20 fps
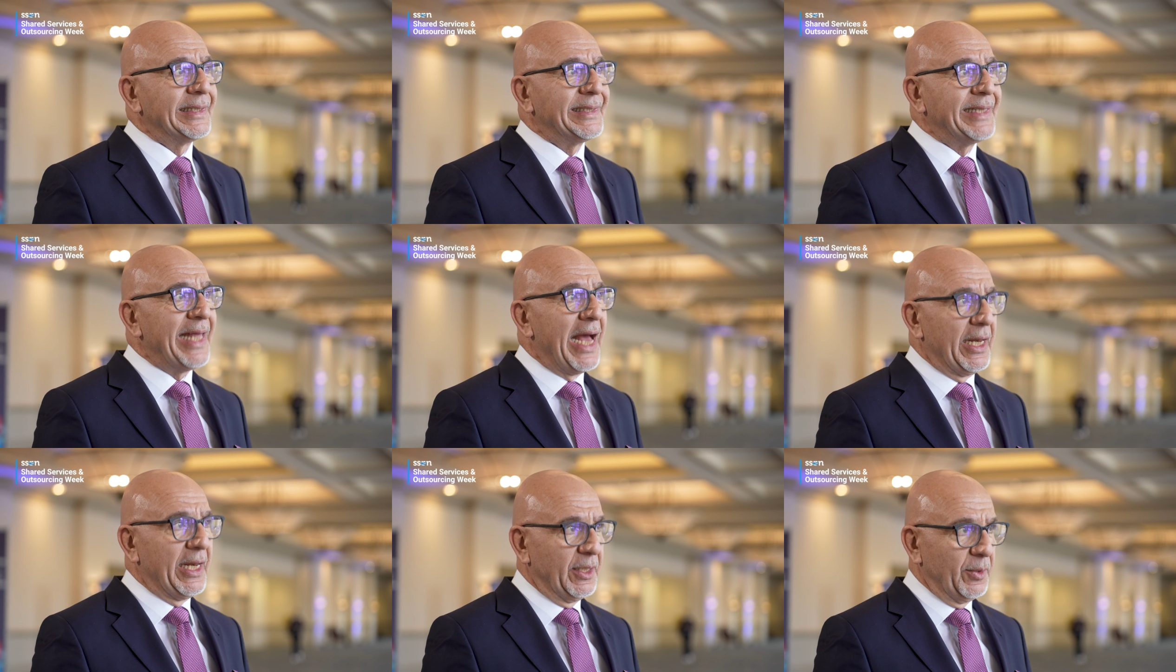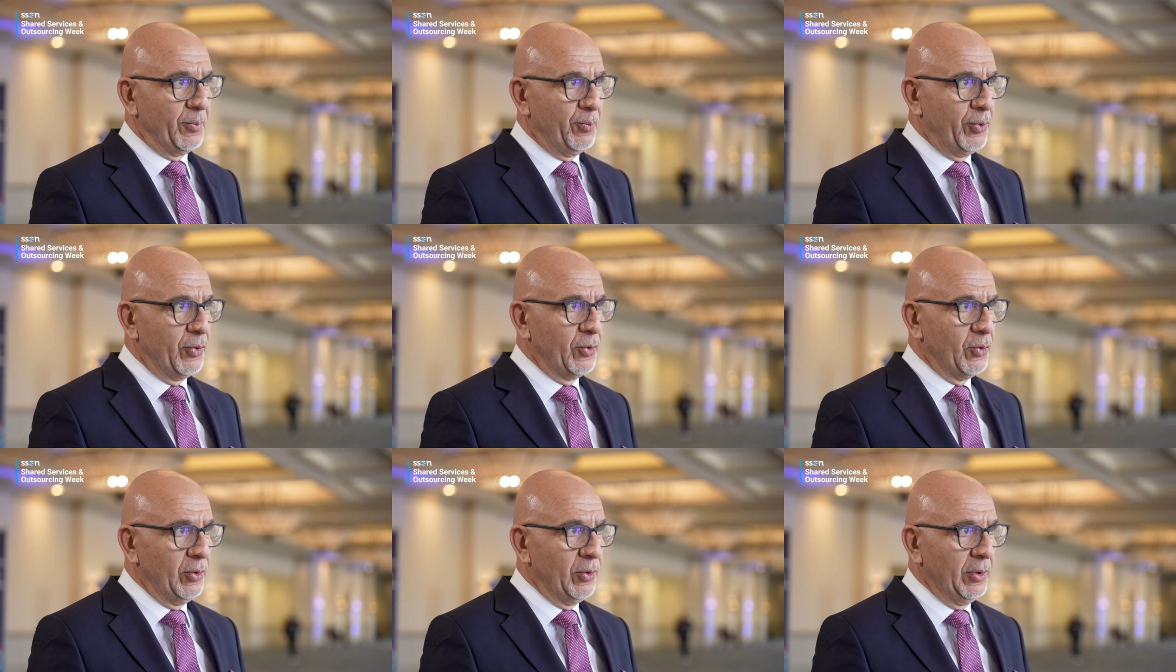talent
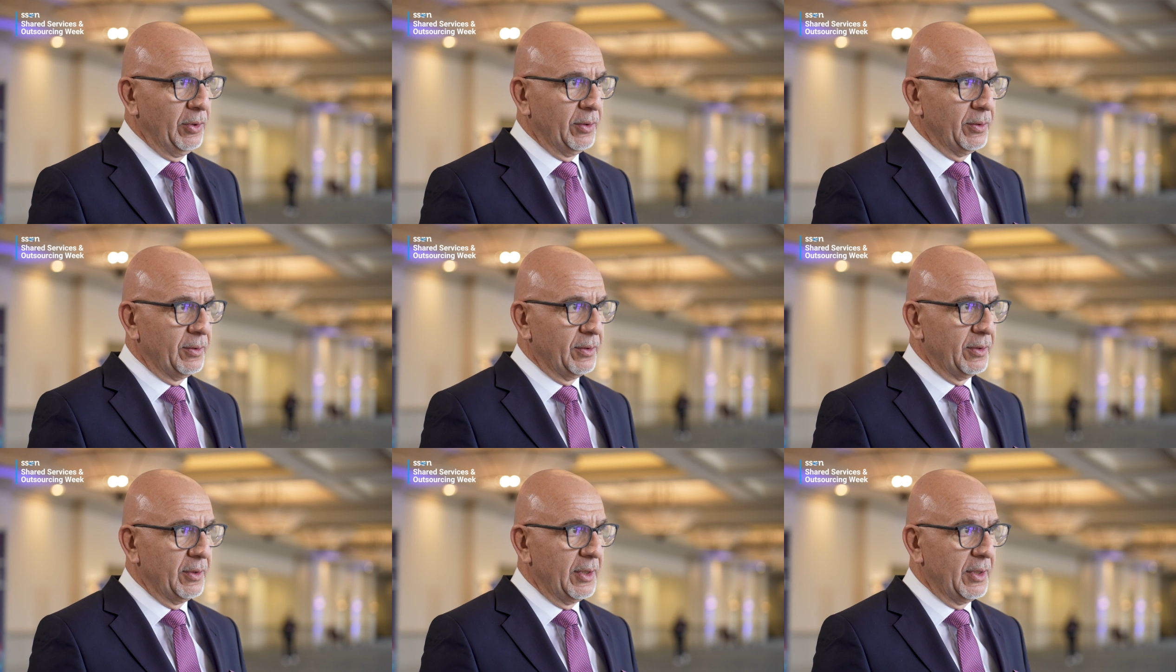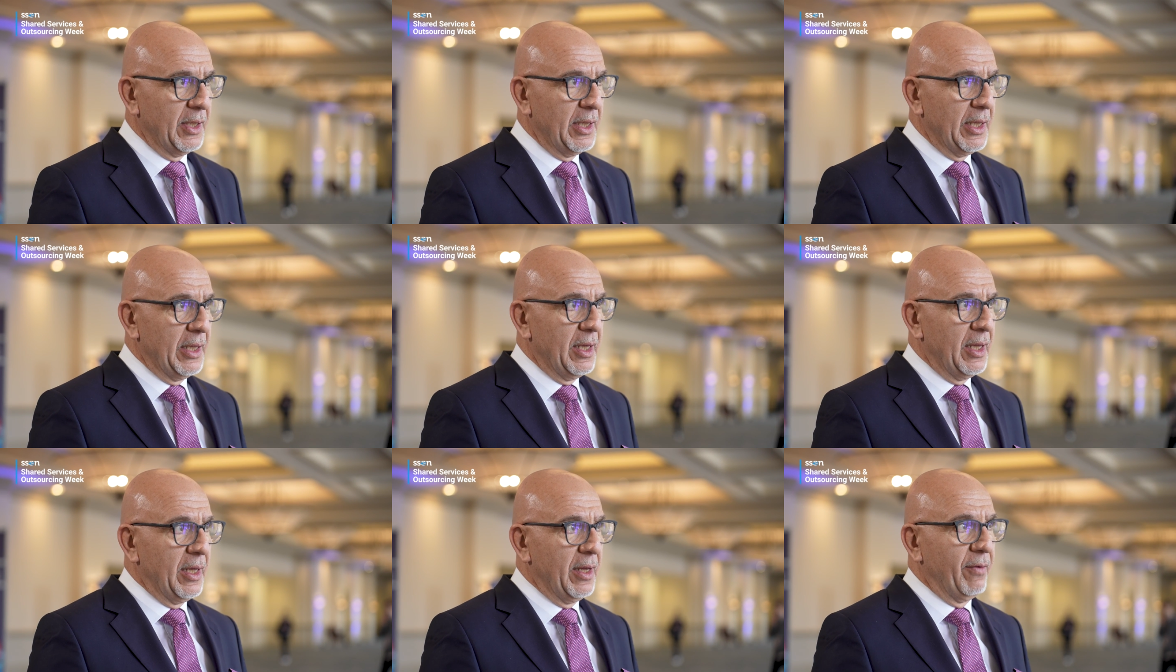pool
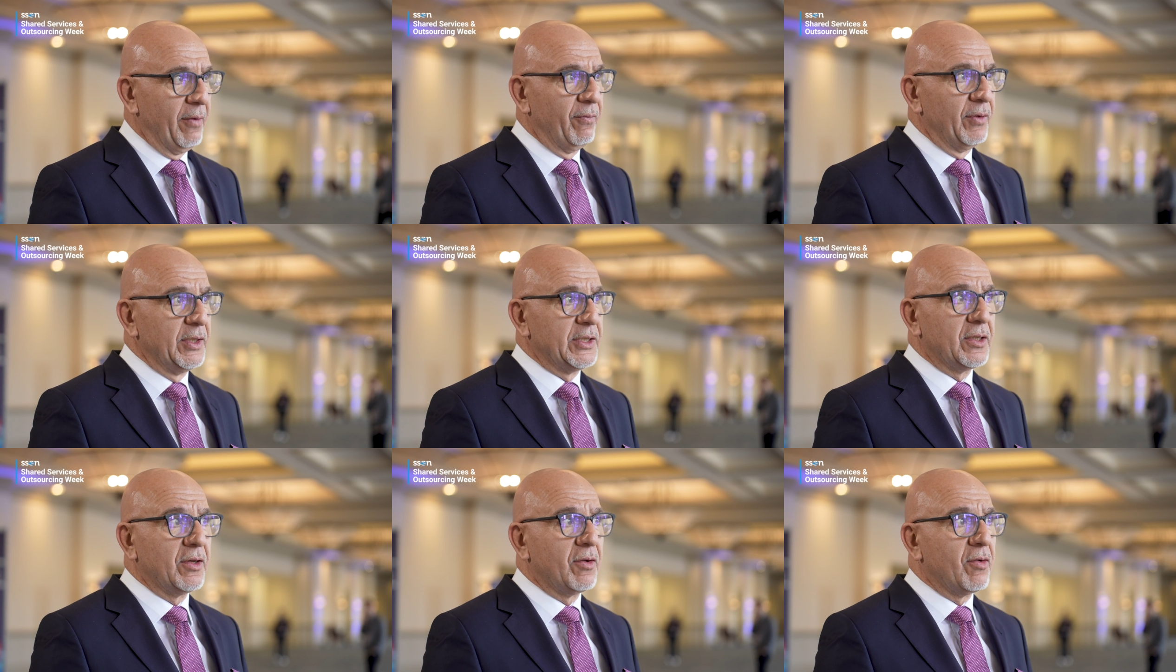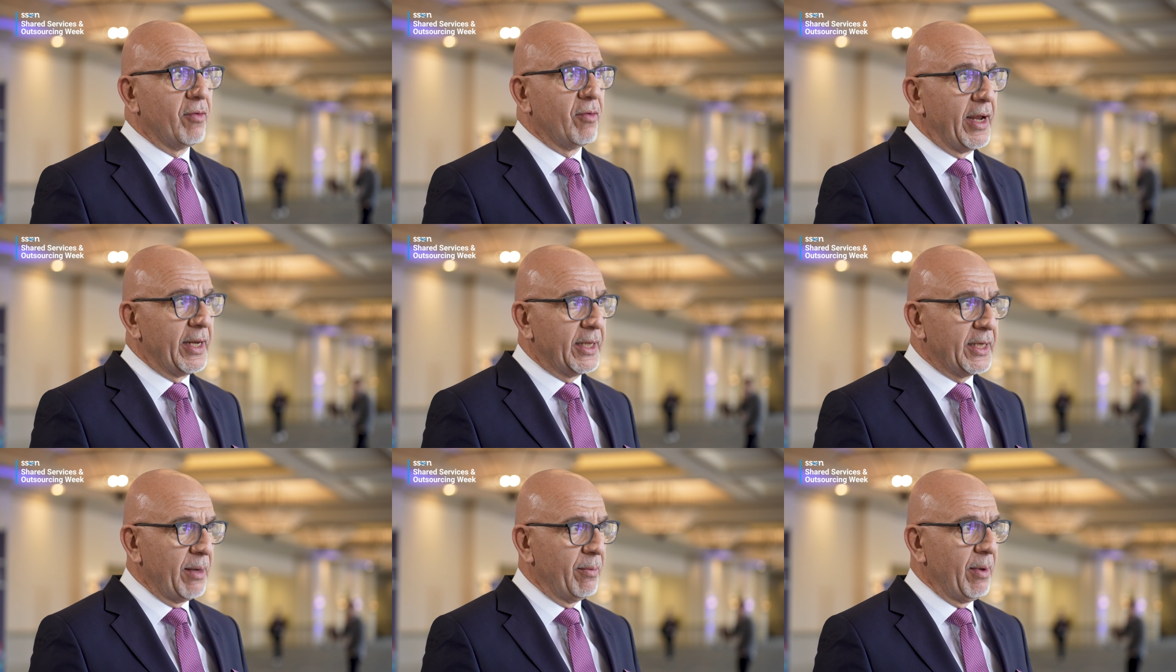with
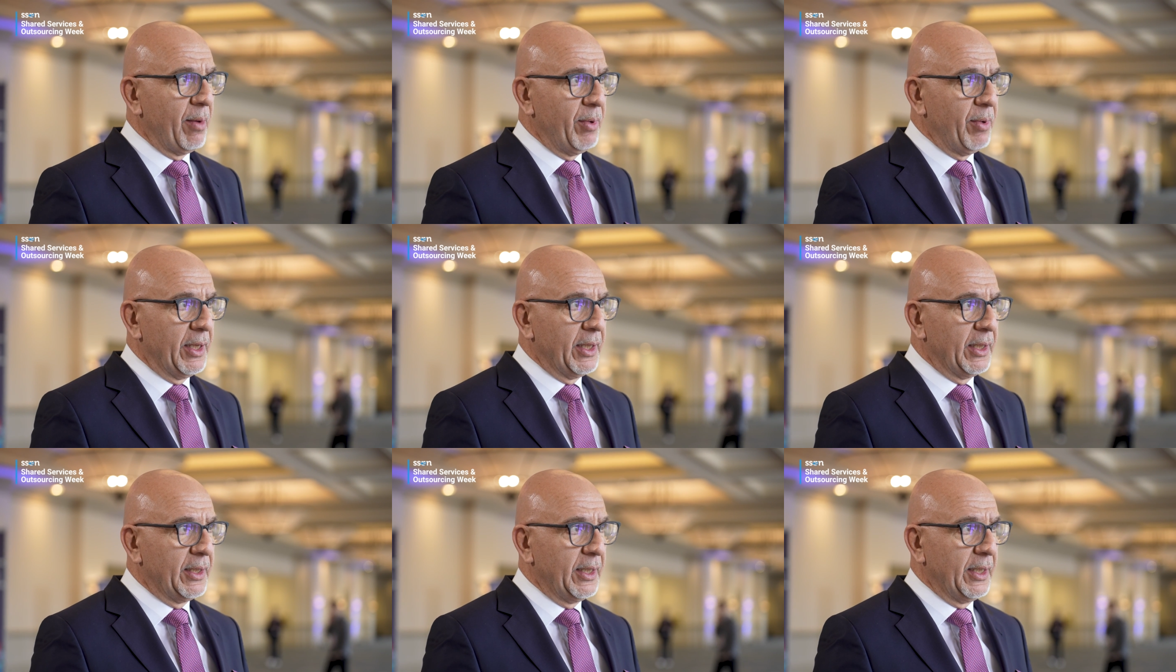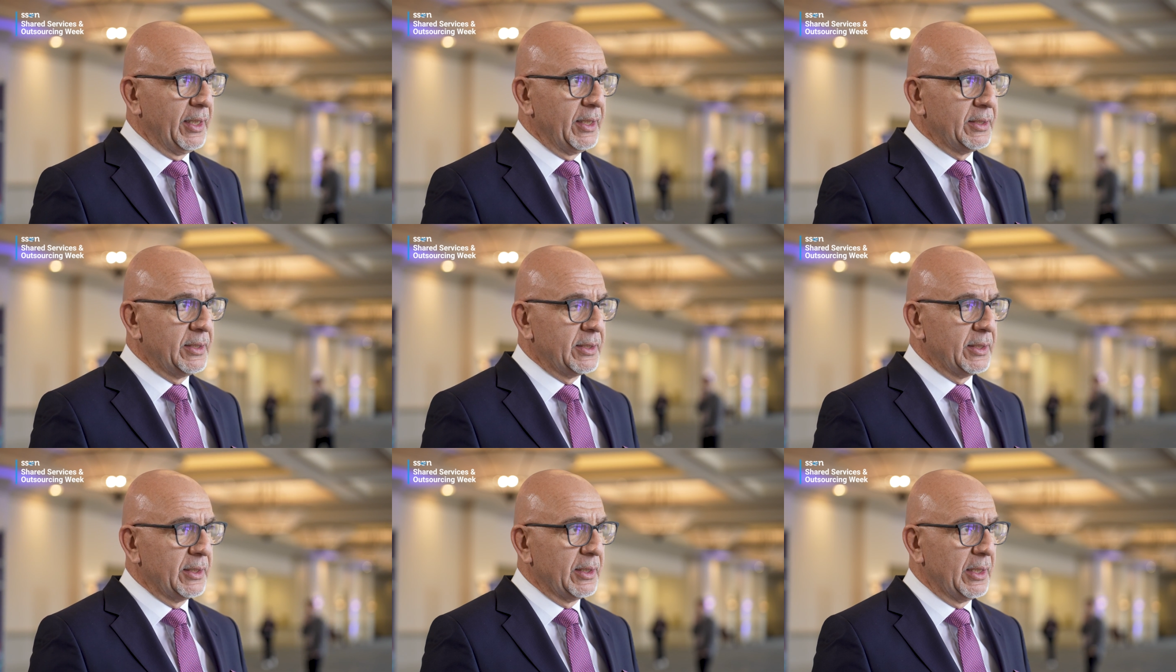great
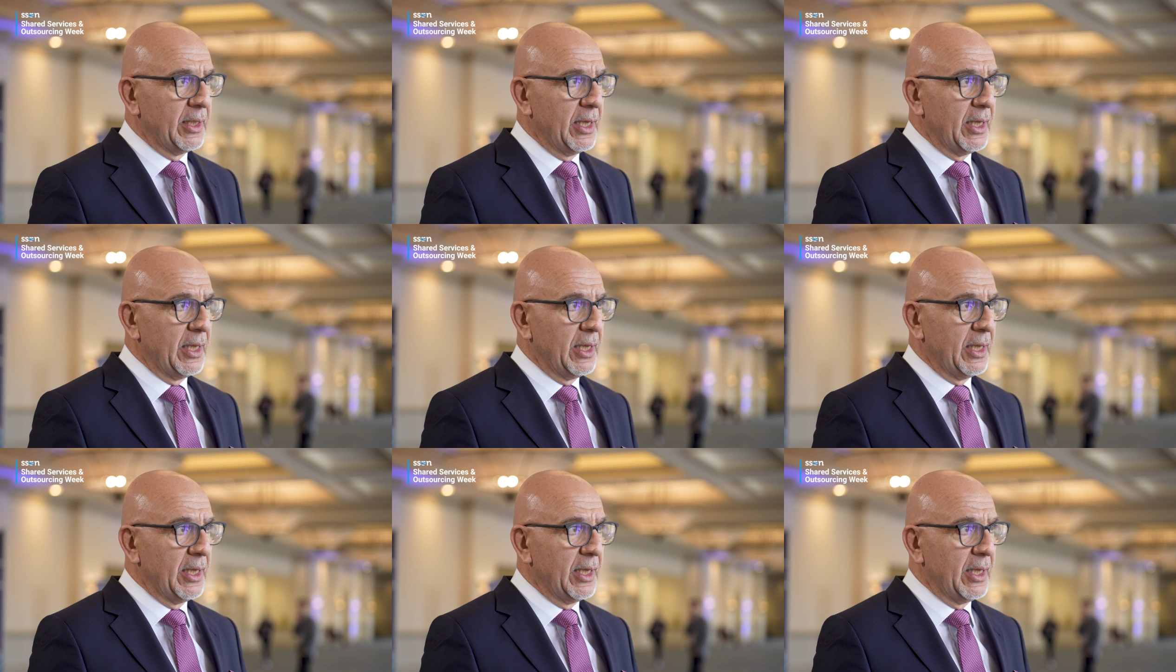capabilities,